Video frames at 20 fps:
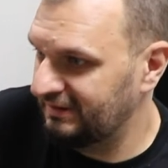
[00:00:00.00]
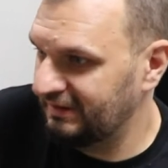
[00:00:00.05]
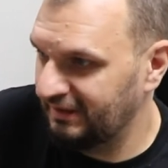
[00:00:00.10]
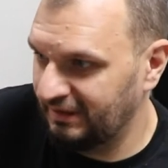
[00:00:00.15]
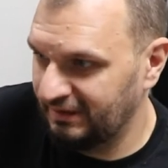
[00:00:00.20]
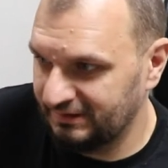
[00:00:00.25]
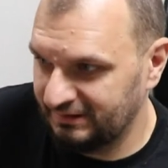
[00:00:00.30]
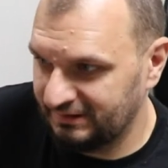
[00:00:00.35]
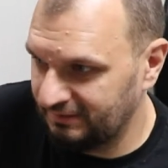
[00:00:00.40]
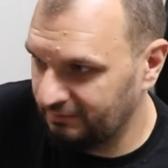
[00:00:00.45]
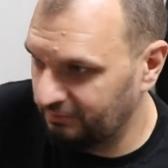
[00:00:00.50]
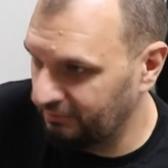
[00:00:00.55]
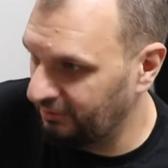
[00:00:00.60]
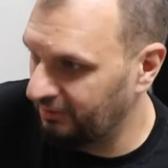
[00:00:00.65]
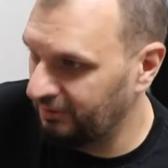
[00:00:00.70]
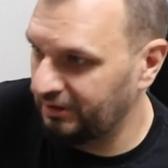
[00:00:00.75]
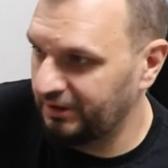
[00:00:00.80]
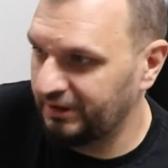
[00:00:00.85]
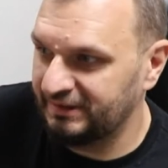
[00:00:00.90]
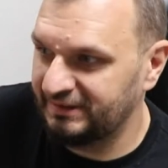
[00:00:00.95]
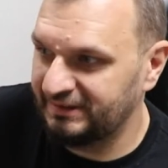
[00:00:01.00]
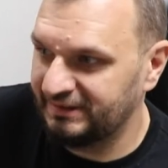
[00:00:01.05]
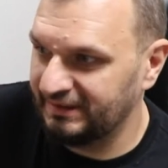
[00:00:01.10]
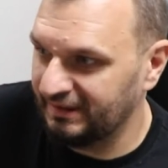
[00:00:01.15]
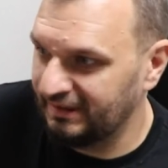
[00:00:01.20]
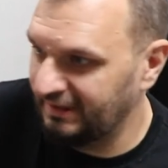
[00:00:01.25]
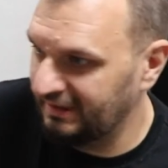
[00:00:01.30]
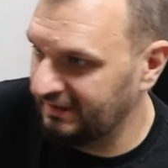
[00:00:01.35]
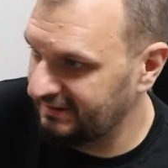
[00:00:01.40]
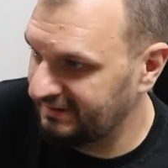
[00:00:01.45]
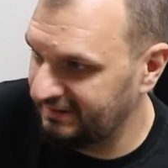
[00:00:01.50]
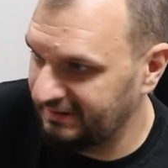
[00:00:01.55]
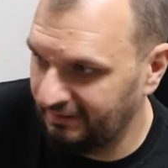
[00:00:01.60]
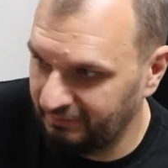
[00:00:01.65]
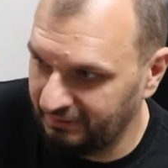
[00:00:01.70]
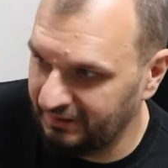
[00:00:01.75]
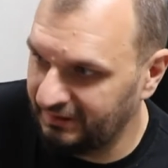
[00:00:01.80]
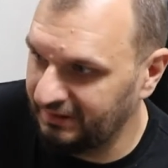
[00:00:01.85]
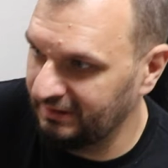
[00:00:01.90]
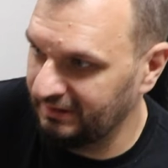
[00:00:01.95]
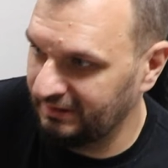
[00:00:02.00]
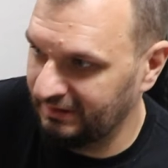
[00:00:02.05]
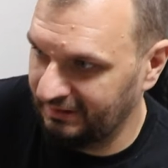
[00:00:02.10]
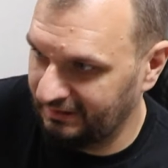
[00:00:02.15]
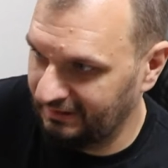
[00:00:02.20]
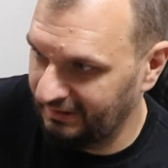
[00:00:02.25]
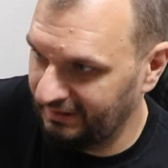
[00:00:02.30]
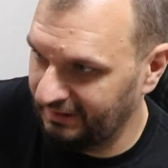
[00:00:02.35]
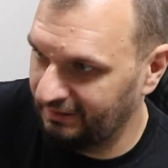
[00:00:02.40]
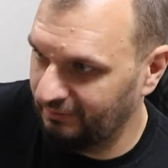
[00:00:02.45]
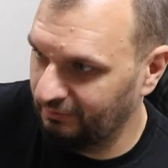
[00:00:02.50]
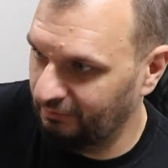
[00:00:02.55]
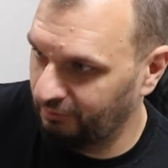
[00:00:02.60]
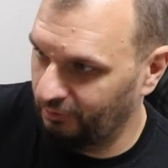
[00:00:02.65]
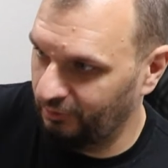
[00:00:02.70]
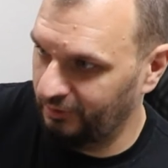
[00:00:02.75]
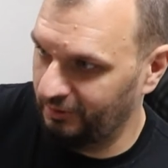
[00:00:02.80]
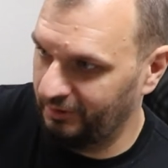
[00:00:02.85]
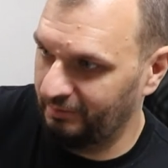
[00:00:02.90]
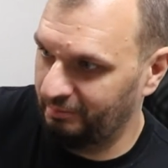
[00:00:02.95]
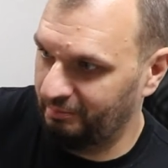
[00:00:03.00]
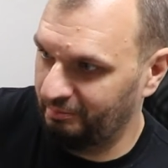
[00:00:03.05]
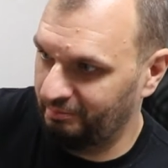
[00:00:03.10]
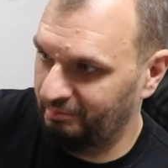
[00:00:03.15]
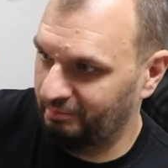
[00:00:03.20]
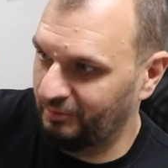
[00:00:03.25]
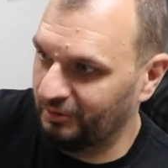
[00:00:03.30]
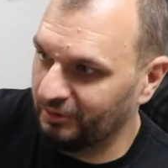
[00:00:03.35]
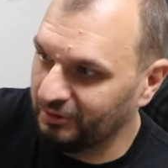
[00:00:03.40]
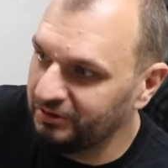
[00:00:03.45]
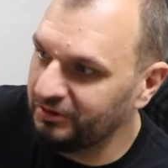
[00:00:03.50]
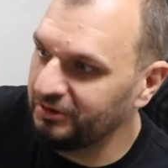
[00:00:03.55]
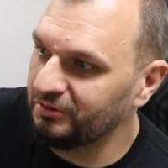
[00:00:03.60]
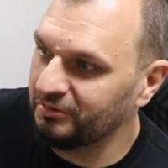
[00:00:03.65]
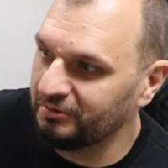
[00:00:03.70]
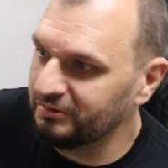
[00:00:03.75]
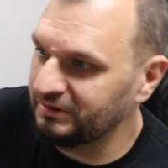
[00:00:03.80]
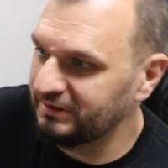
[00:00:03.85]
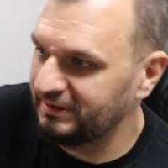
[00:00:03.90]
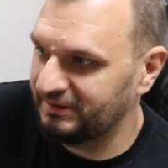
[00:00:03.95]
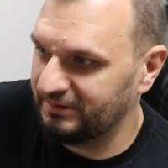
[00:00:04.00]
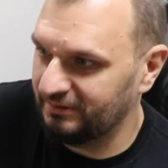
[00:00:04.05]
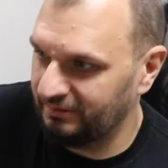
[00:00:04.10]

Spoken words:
against wars, against everything that like war produce,